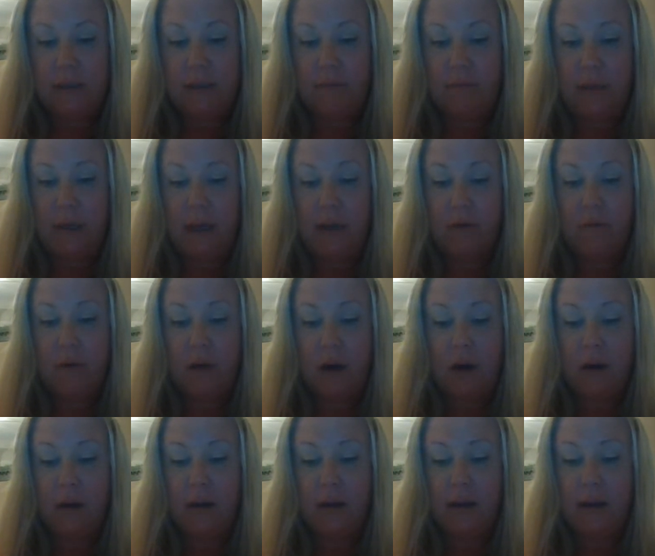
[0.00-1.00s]
to Mig
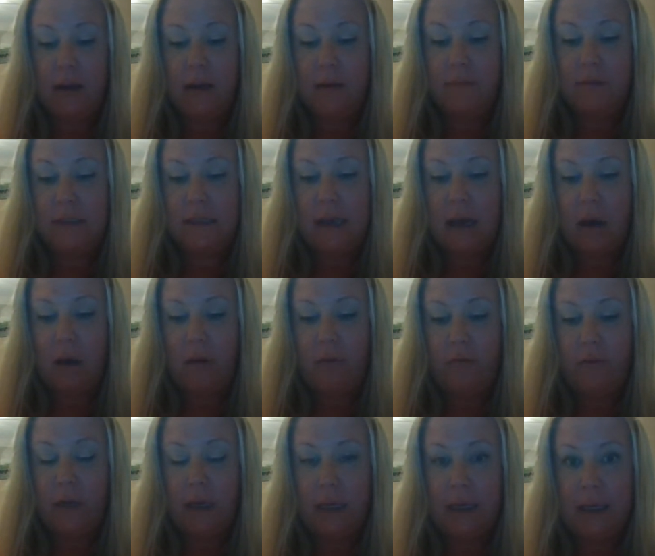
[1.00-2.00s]
regarding himself.
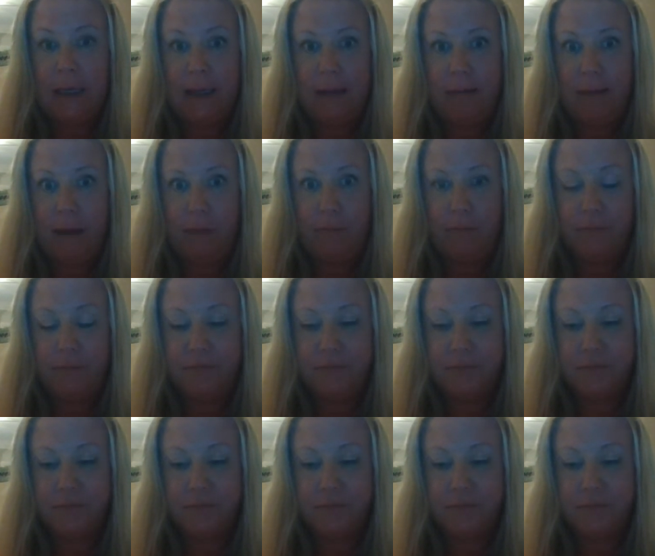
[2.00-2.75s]
Kill him.